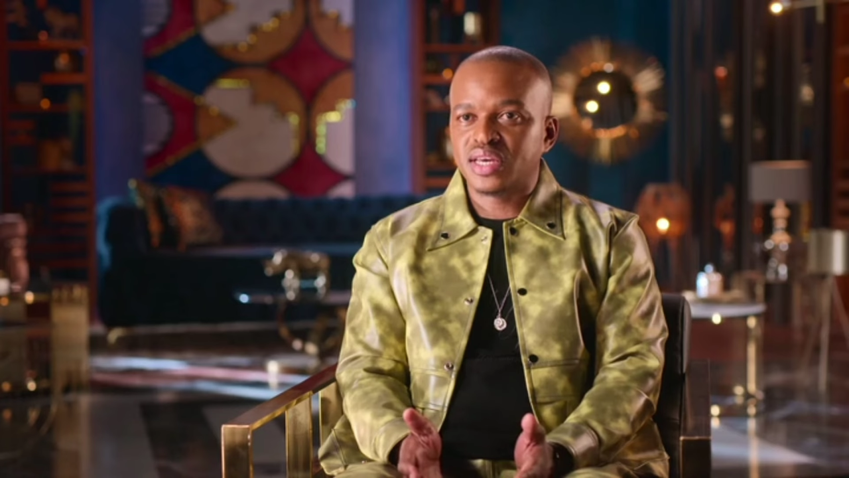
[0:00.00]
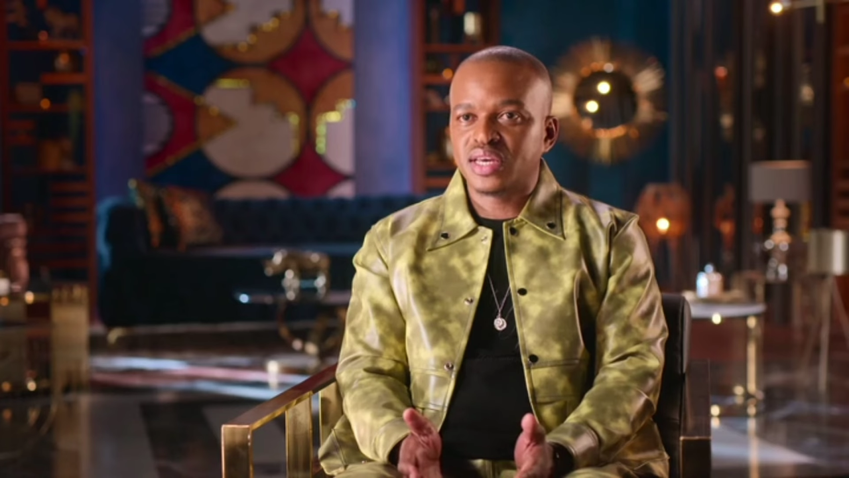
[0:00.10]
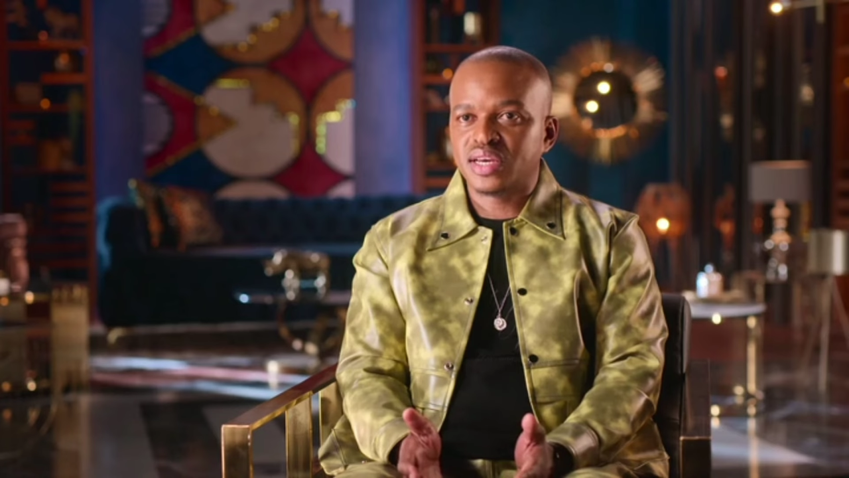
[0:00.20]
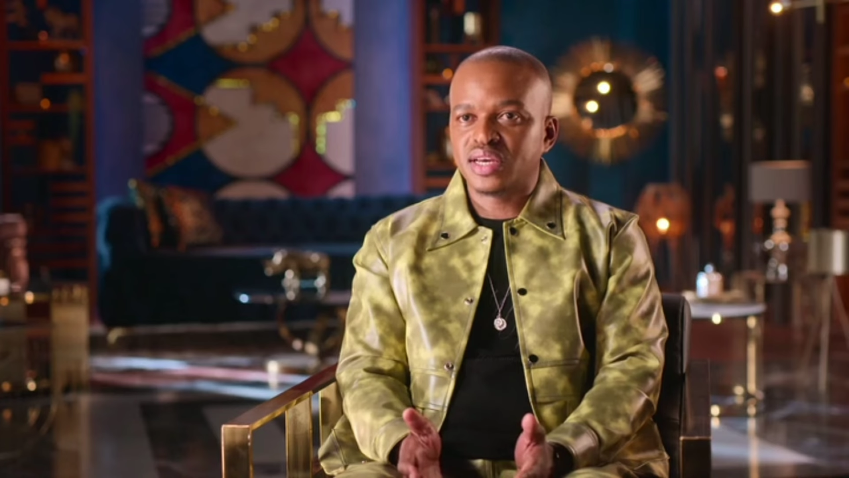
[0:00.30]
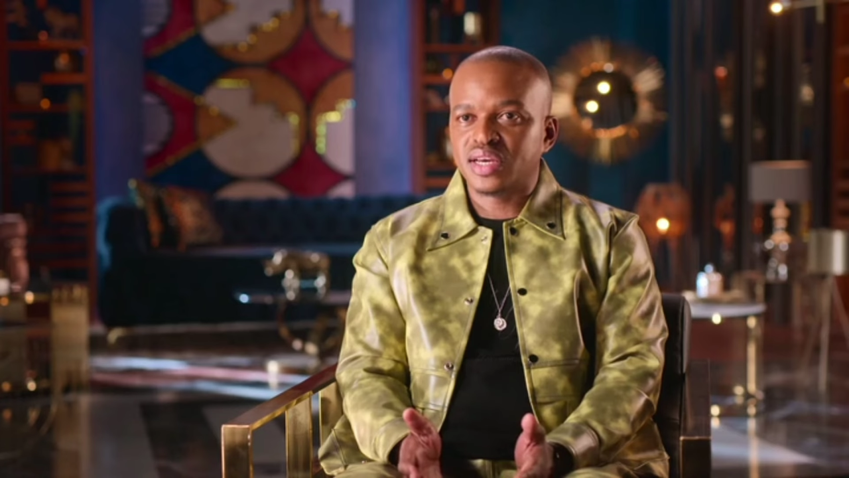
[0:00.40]

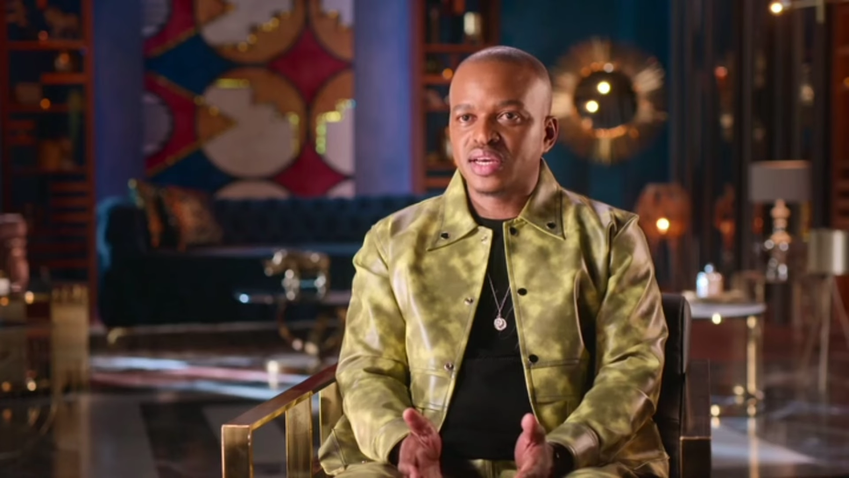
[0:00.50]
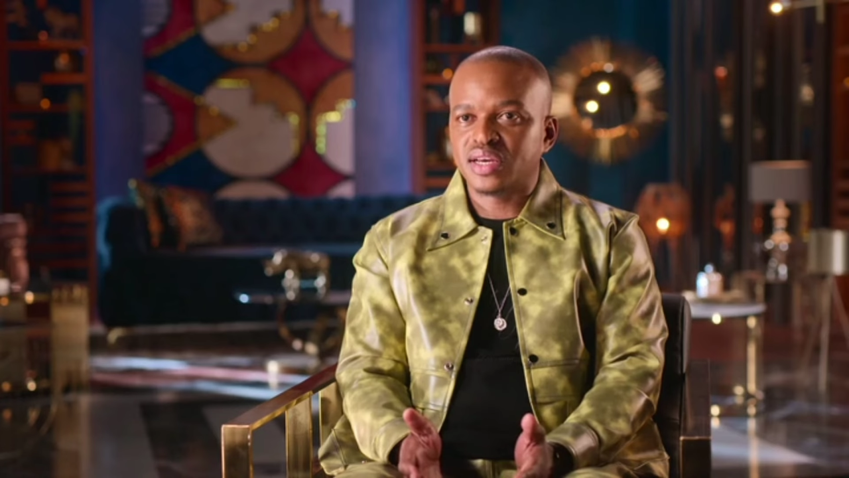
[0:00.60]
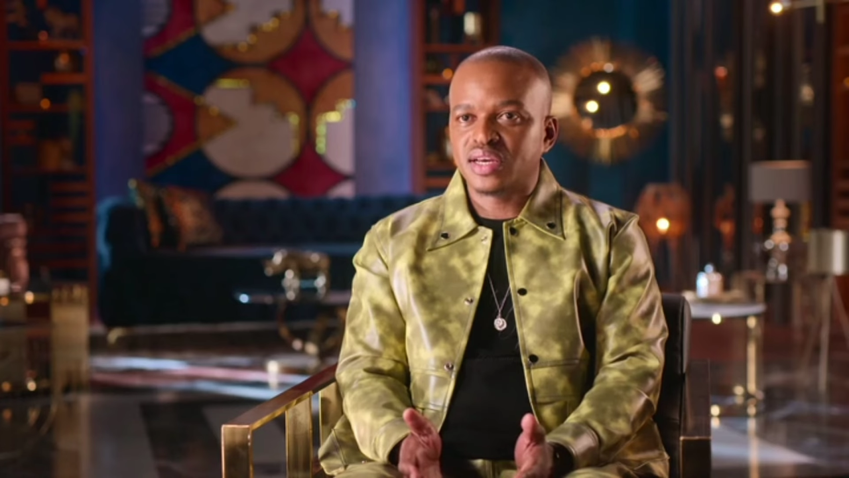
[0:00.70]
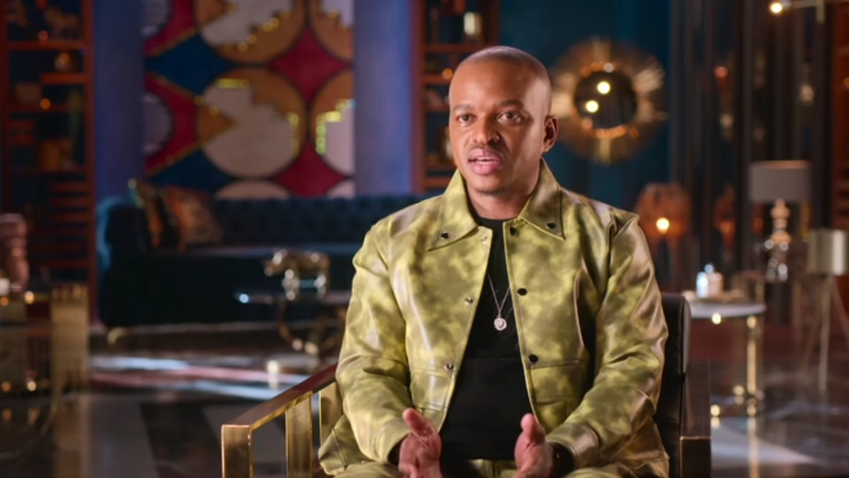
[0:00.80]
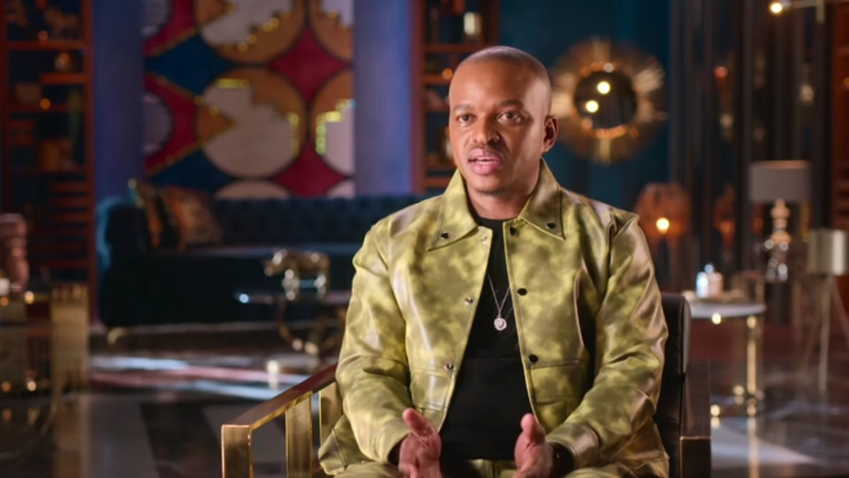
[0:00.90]
in
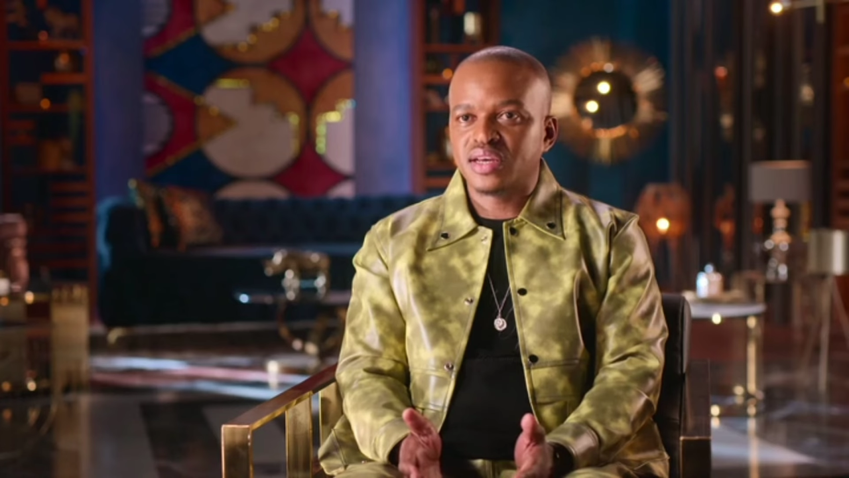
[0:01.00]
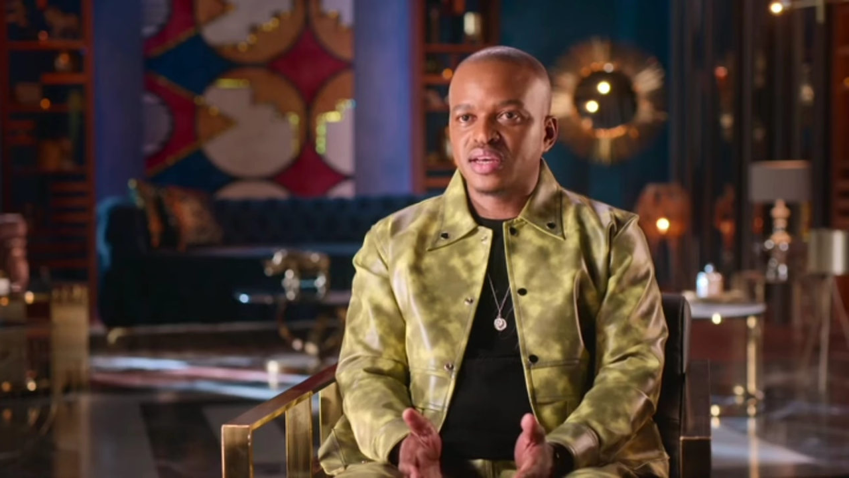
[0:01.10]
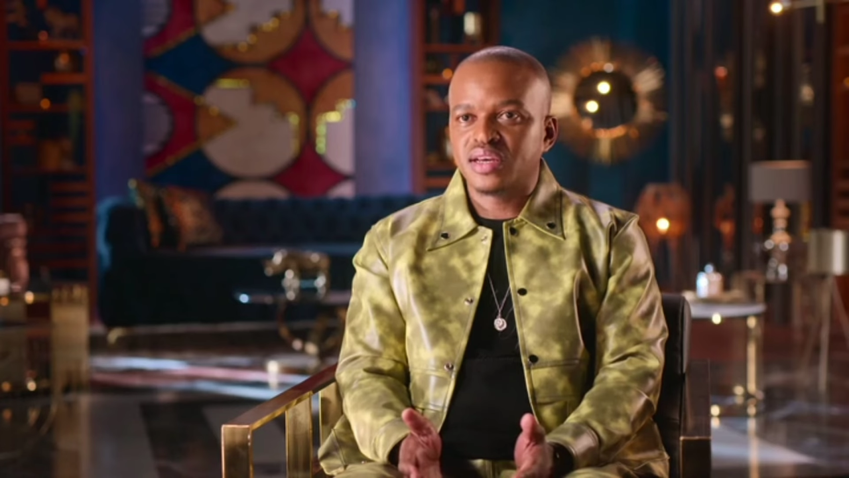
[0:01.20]
all of